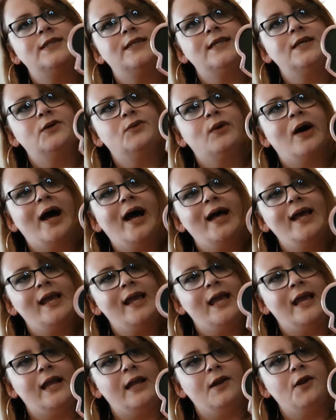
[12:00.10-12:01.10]
a little
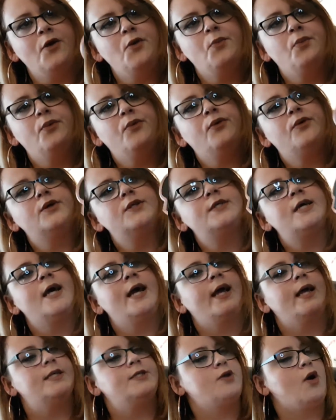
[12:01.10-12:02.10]
hanging noteboard.
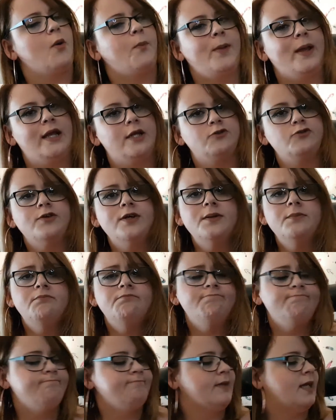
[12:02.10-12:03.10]
It's got a pink trim,